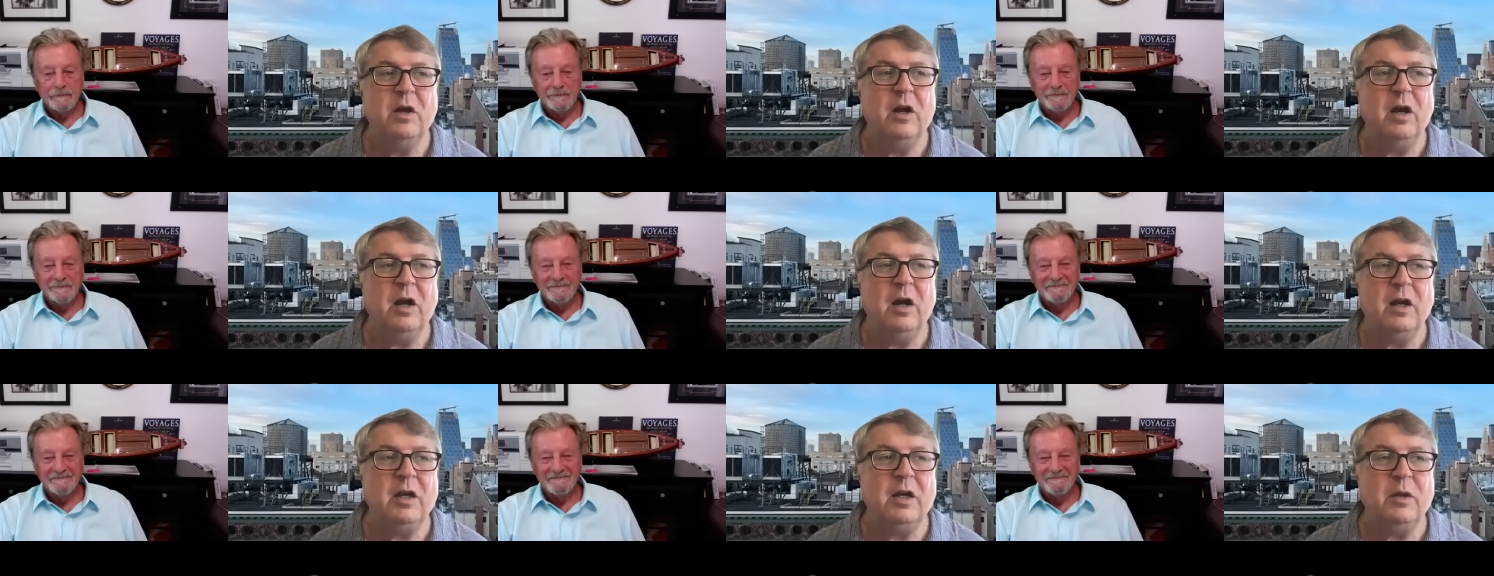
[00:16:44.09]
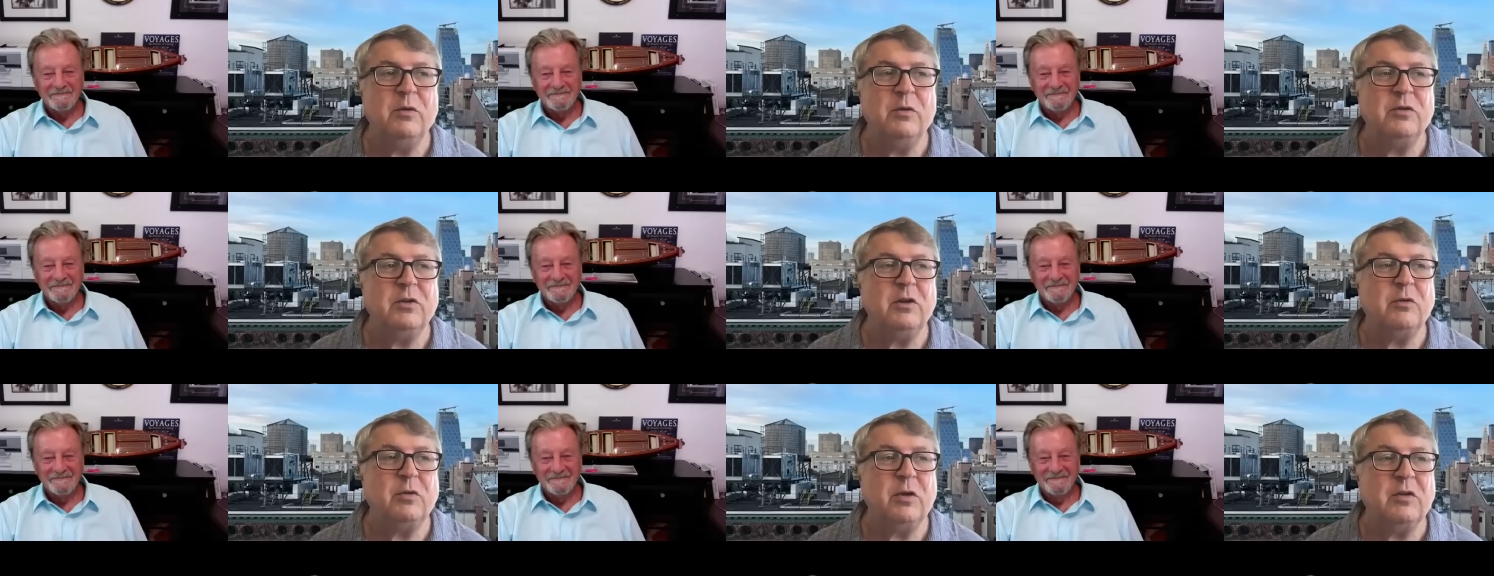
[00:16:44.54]
Speaker 1: uh, he
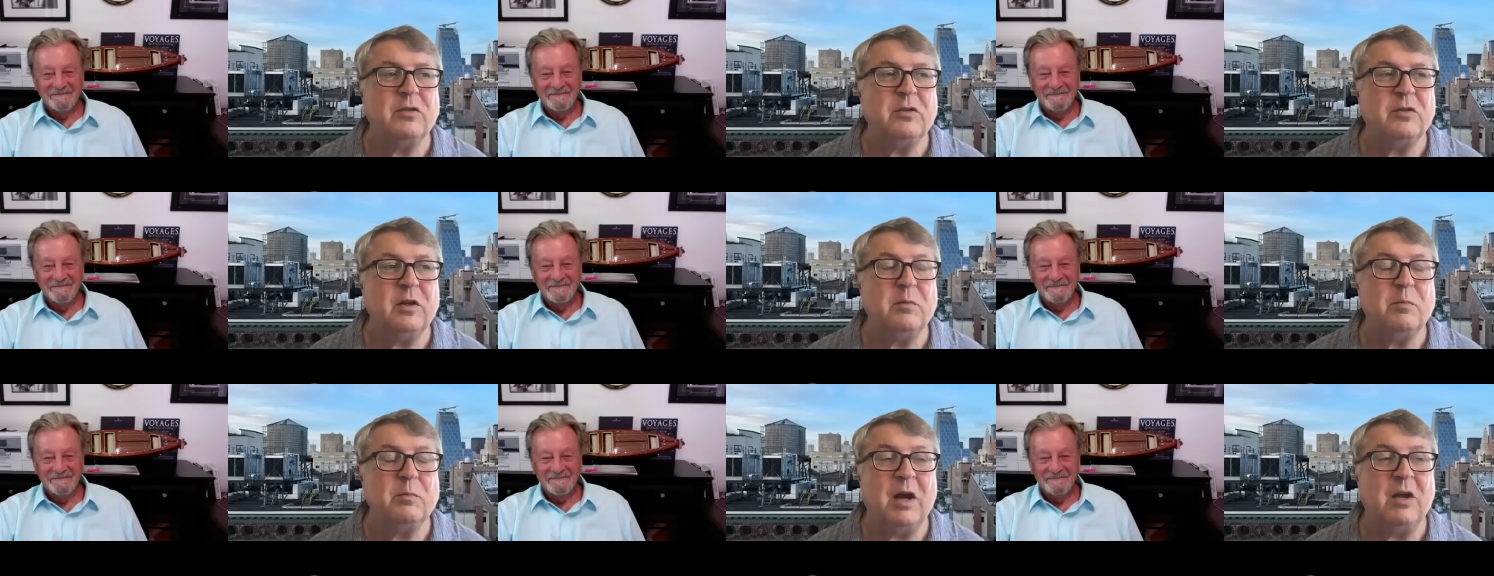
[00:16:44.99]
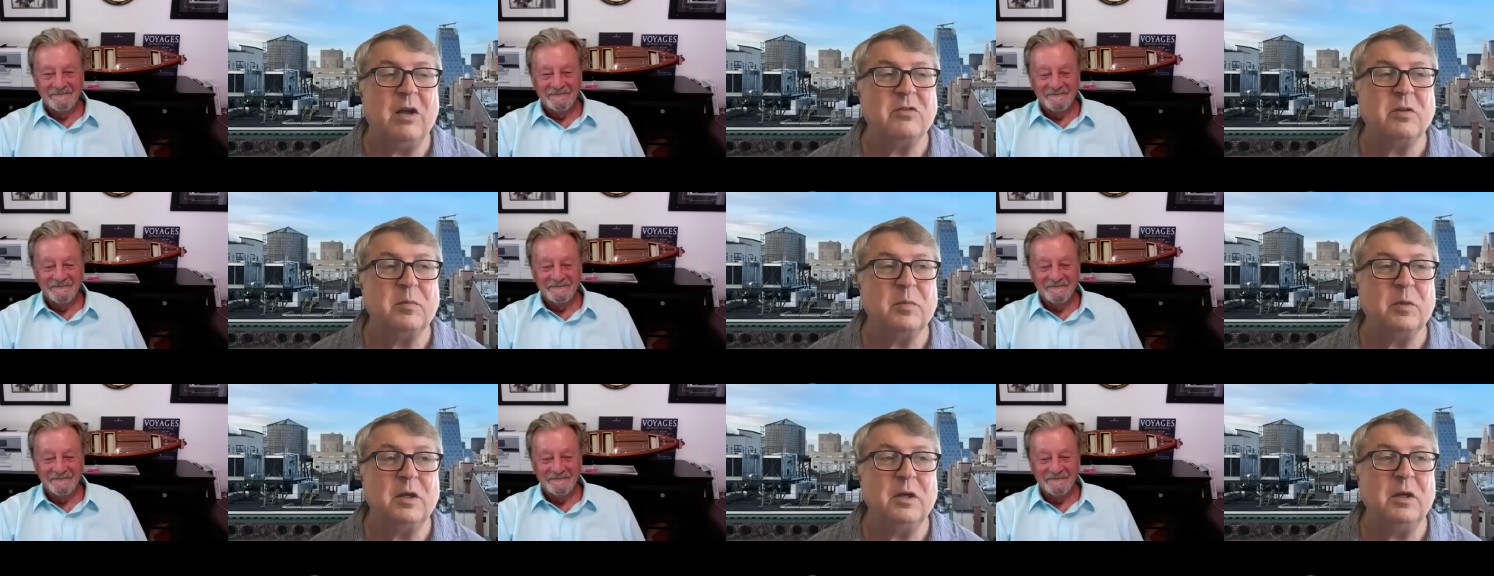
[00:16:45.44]
was interested in
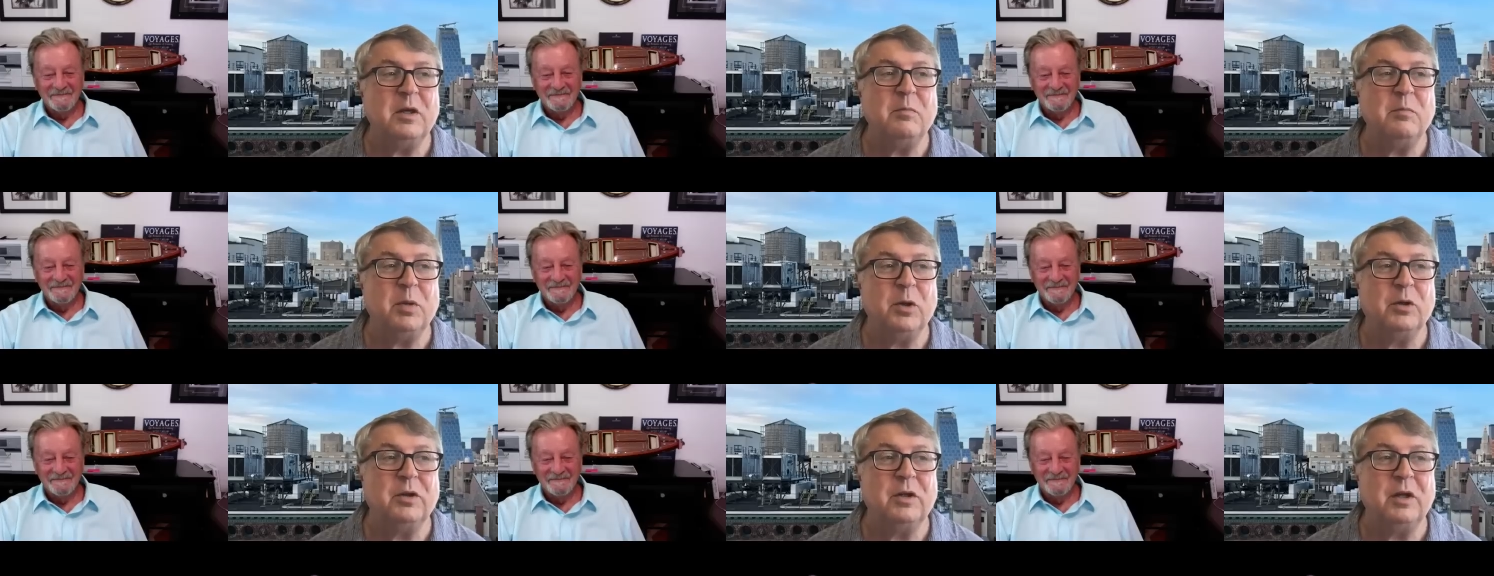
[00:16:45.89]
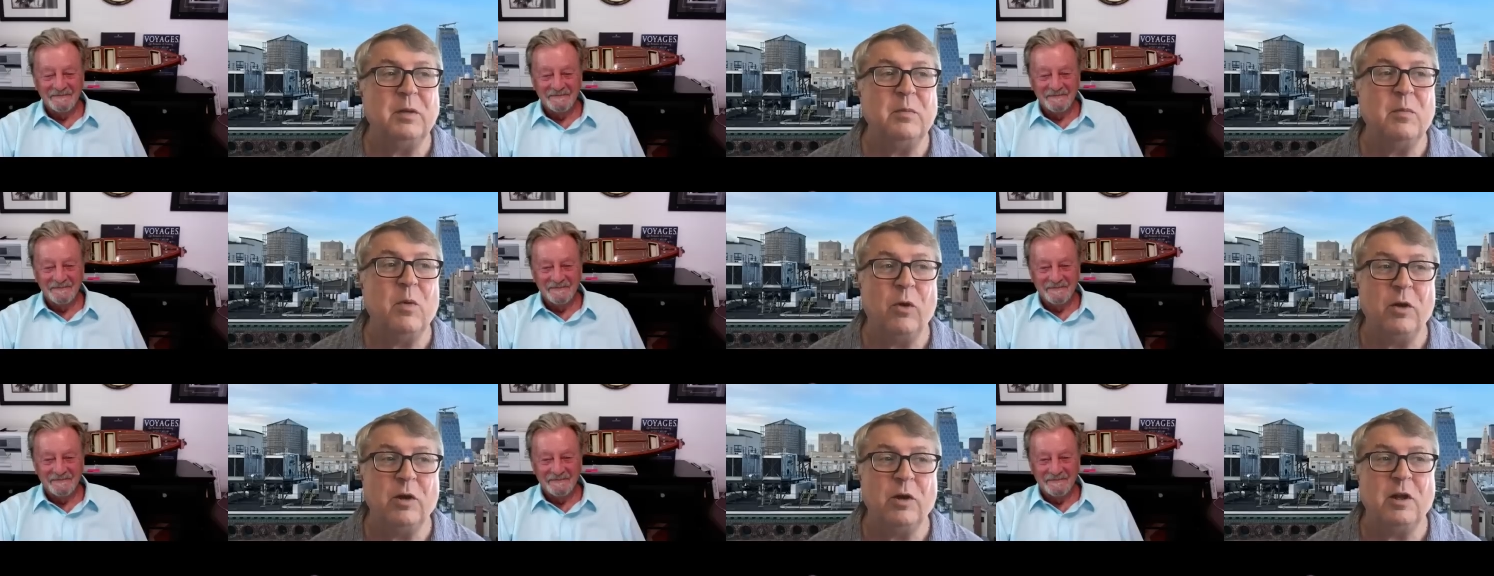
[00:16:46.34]
possibly building
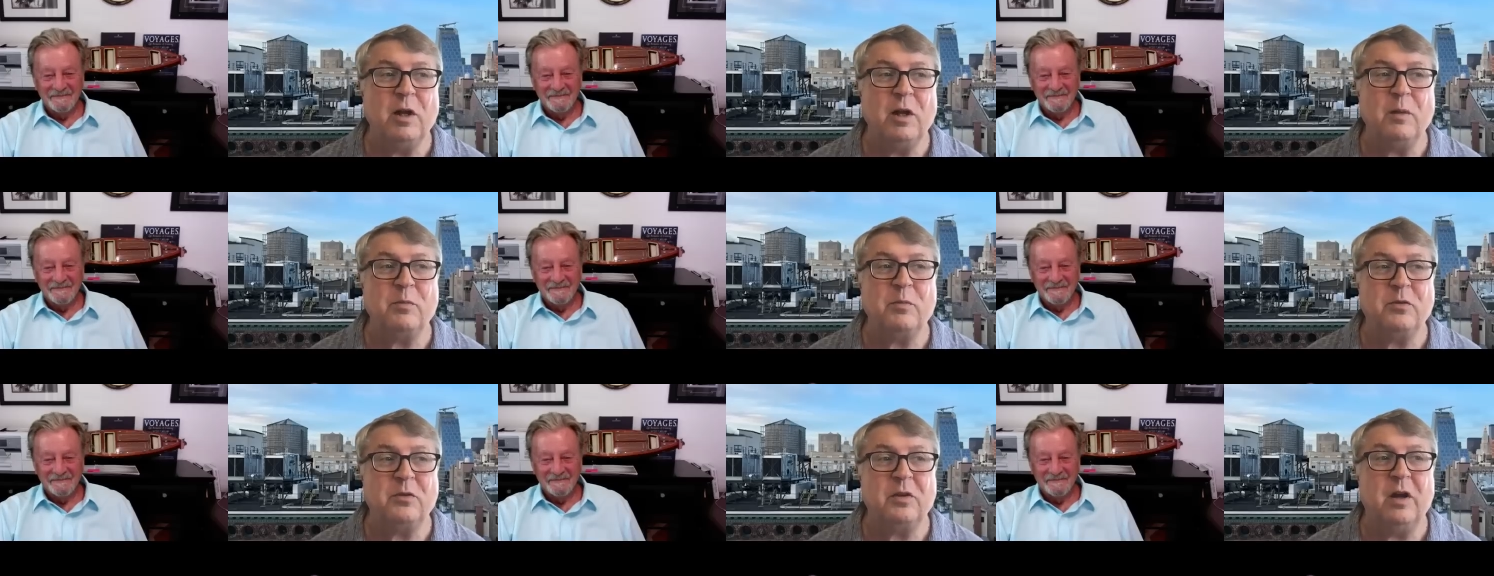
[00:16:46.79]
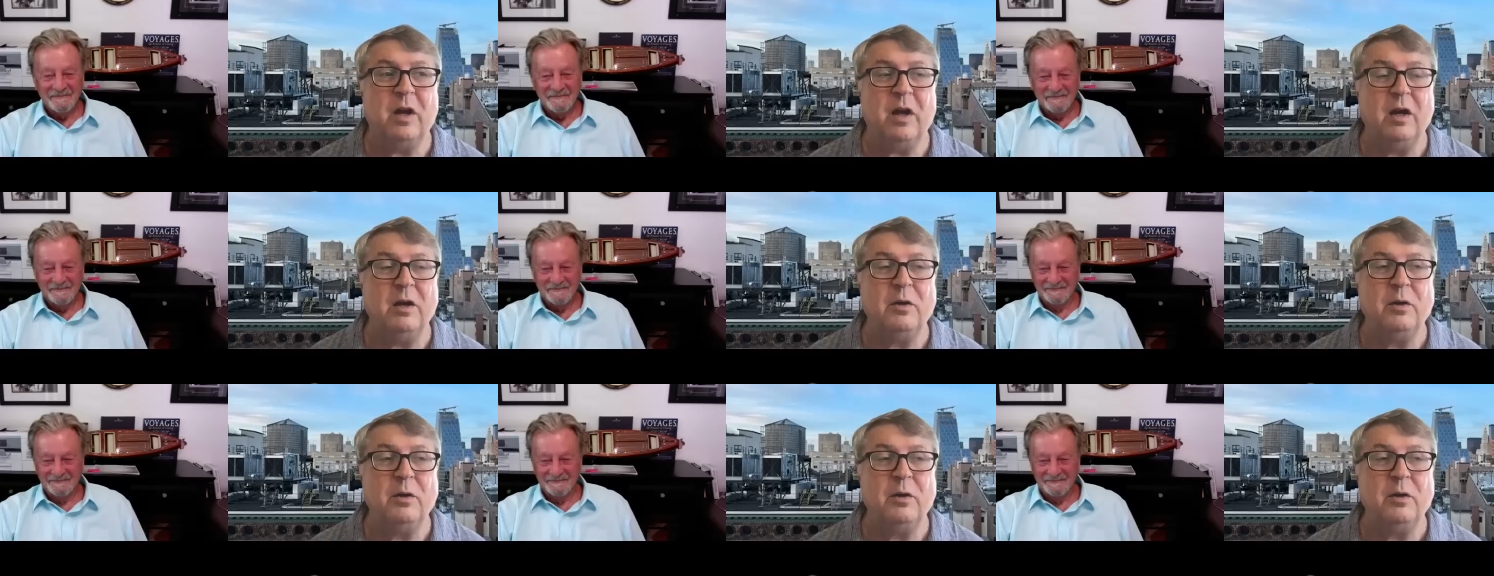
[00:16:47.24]
more ships, uh,